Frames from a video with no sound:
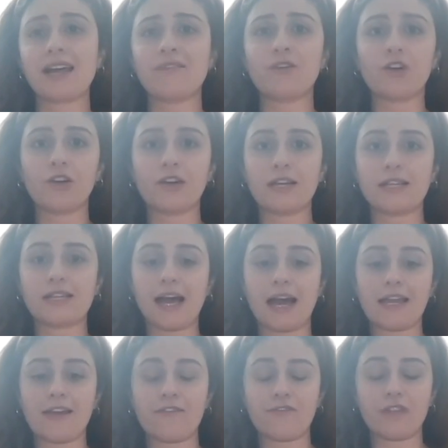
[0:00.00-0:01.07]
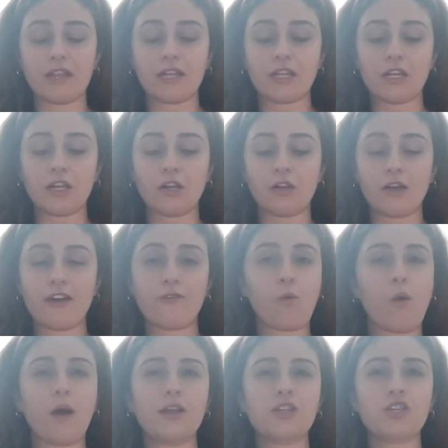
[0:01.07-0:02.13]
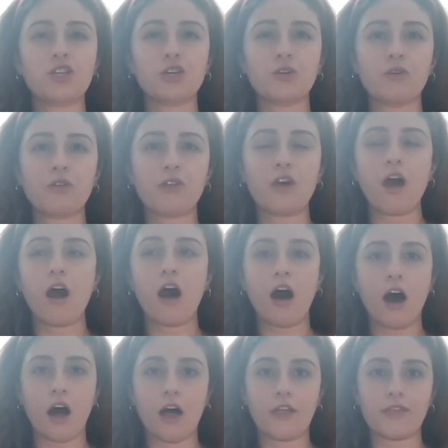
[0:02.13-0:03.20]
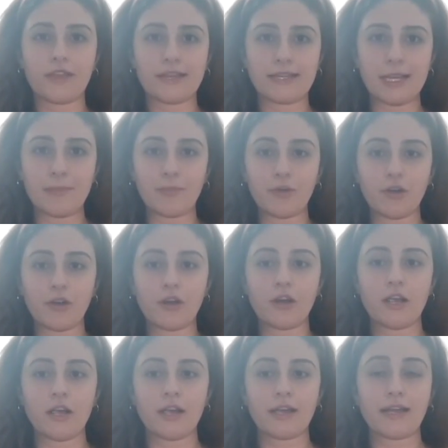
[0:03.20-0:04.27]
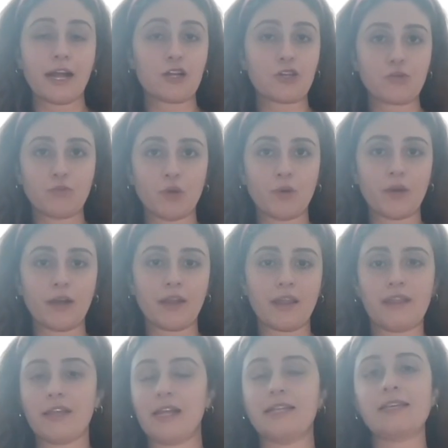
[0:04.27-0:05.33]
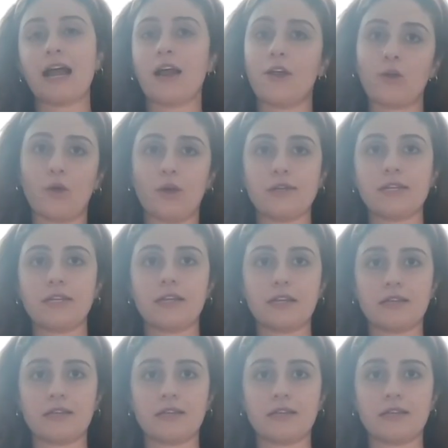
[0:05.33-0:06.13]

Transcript: heard is that if one tooth on the zipper gets ruined, then the entire corset